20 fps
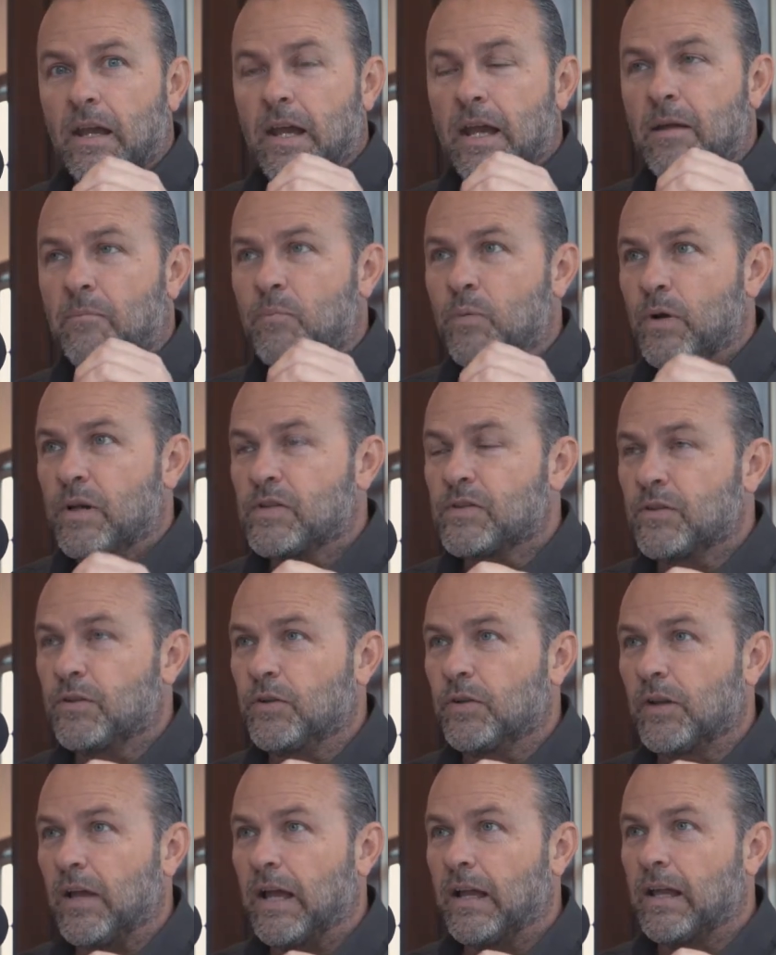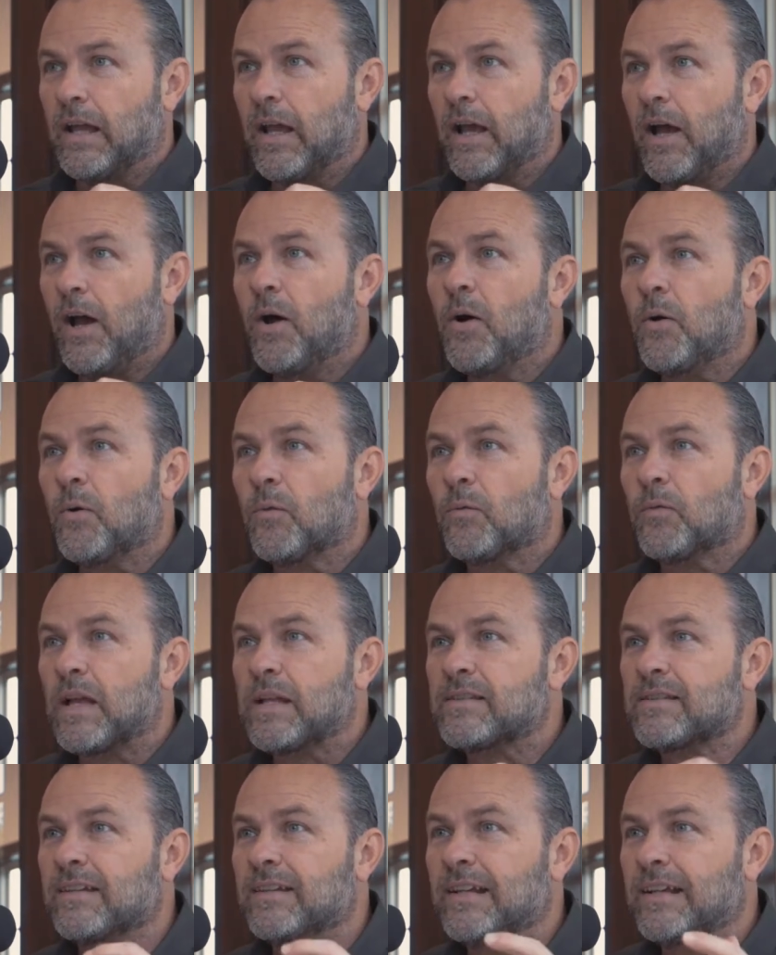And pretty soon you're like, oh,
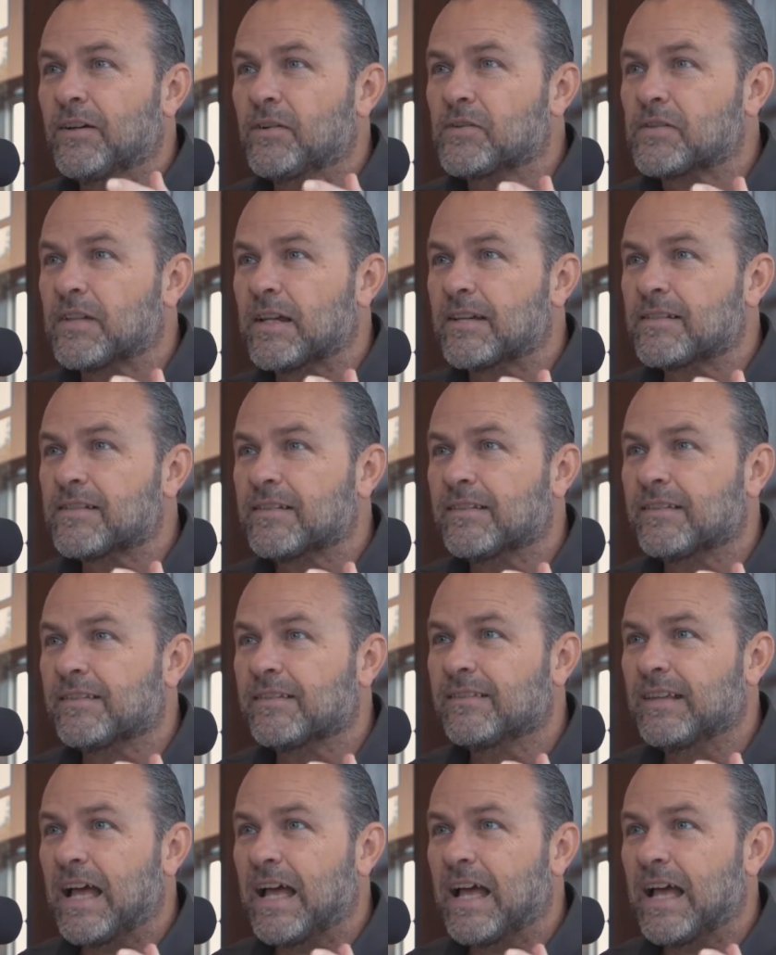that's an intersection.